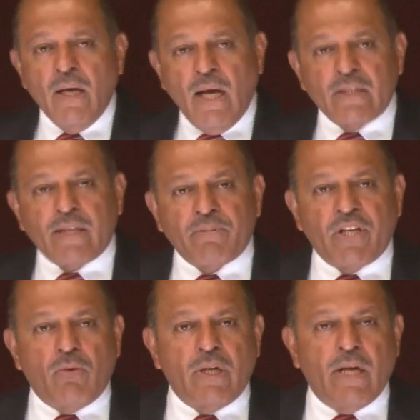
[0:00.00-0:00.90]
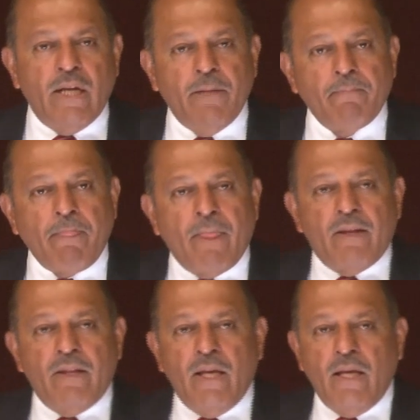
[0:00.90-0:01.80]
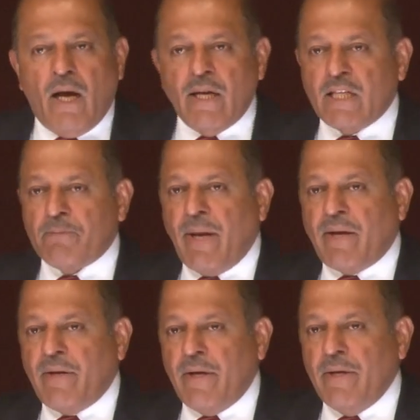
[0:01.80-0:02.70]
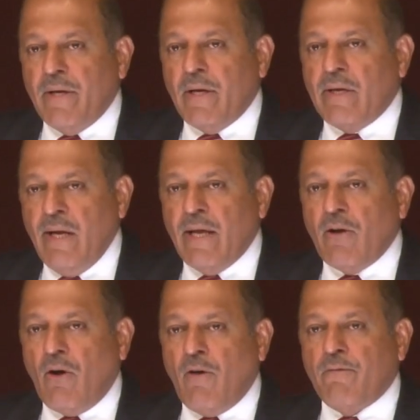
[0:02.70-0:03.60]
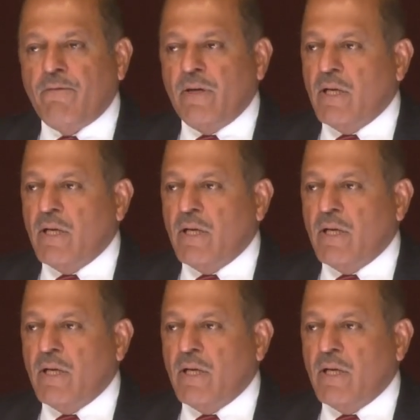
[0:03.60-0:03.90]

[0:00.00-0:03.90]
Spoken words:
and subsequently the unexpected killing of